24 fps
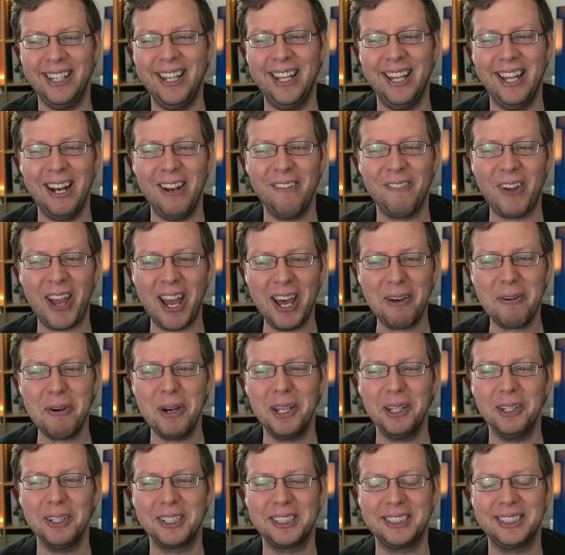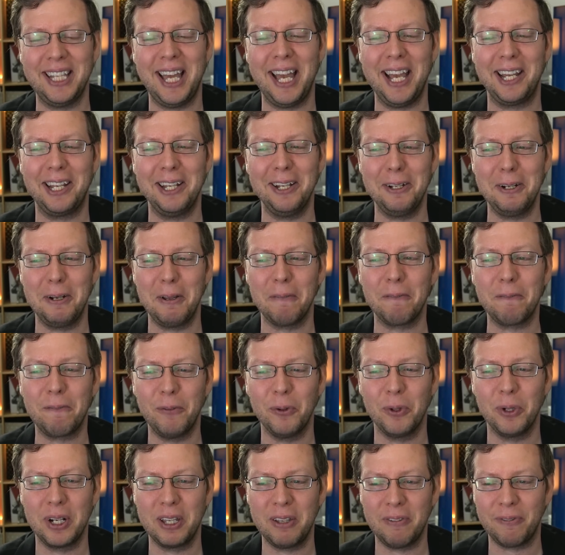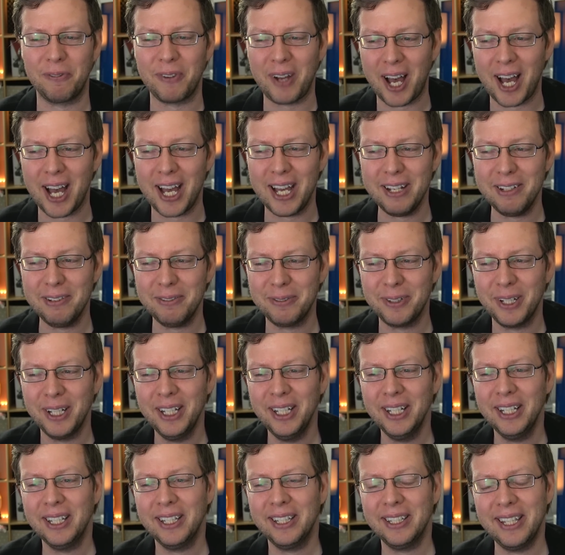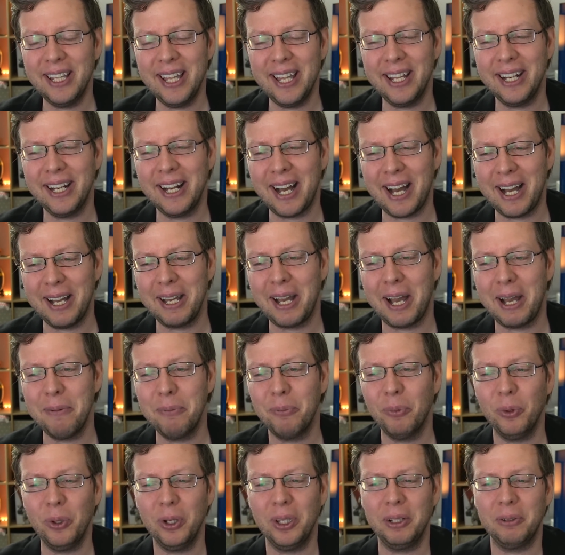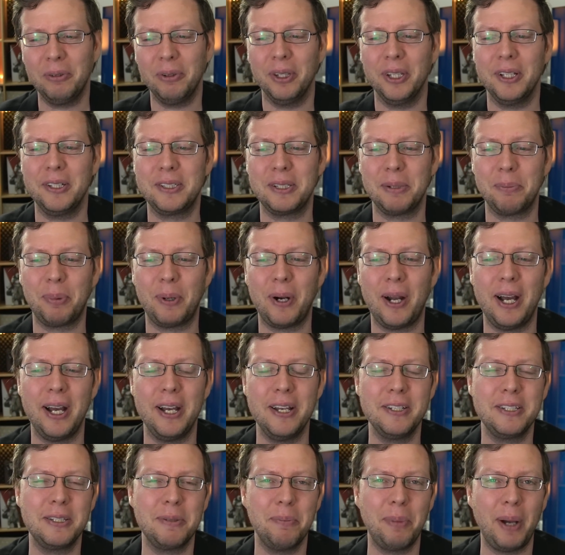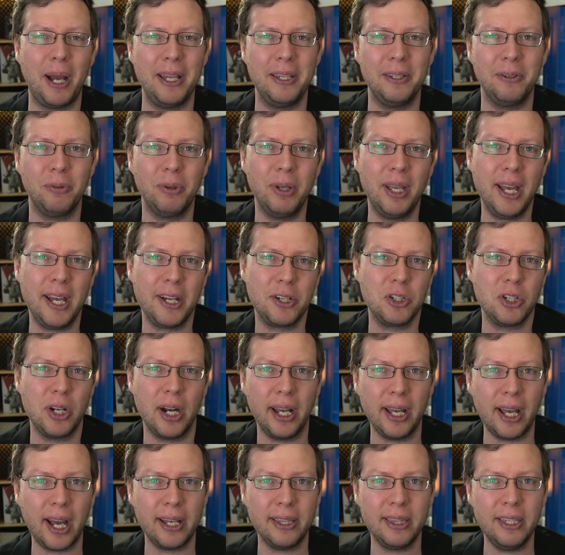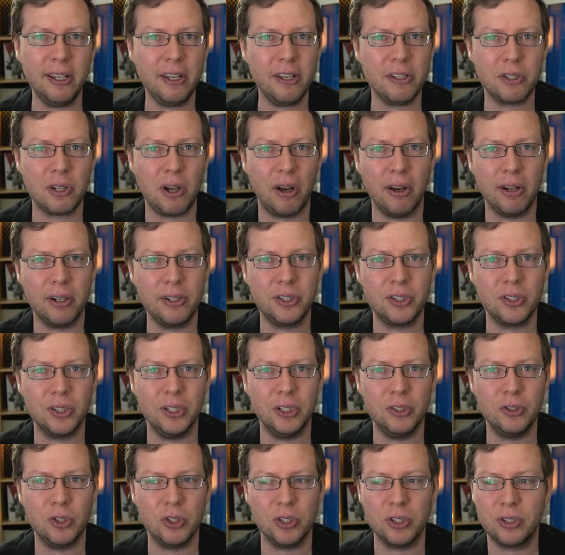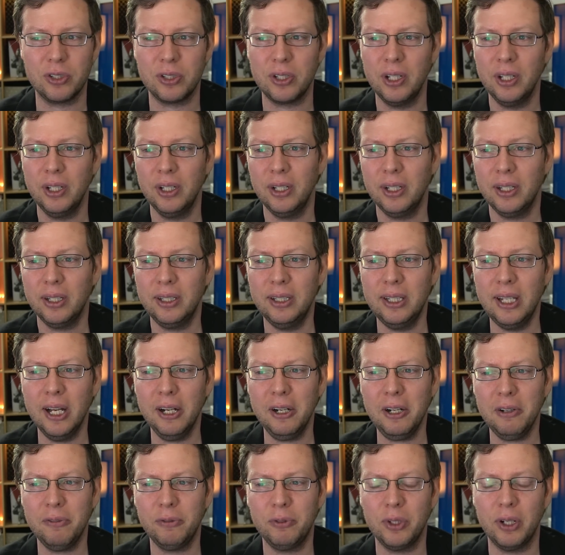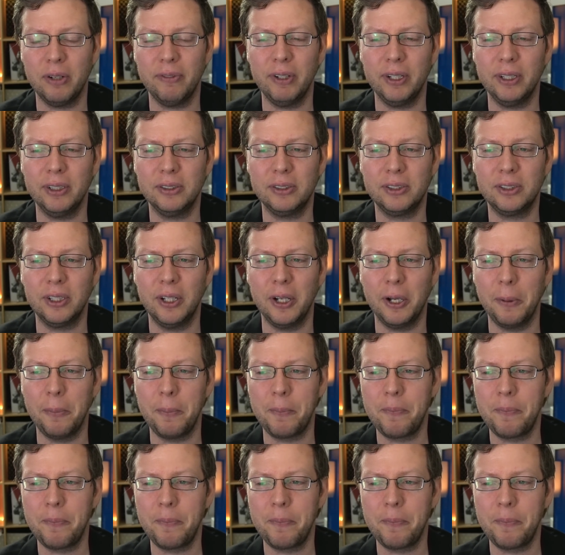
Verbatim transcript: And if Aloy looks that good at 45, then I, am really, really surprised by the reaction. I, I think it's honestly just narrative driven. So